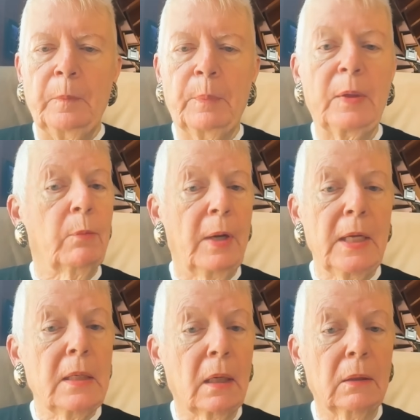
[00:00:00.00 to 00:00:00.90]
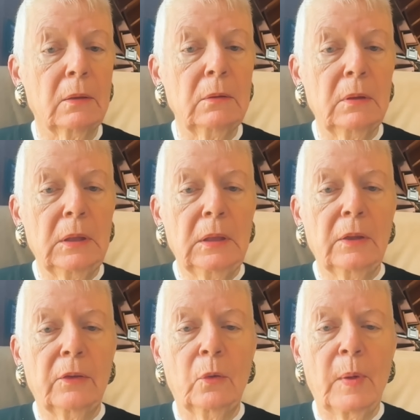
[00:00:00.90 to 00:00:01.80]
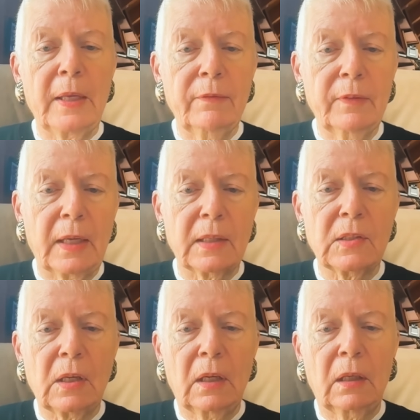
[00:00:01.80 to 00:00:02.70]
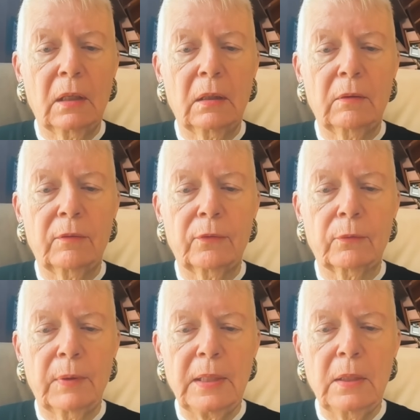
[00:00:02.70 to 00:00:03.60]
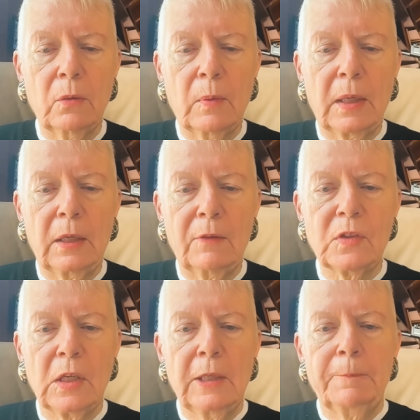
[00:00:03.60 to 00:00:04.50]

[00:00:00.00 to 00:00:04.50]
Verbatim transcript: But radio, the wavelengths of radio waves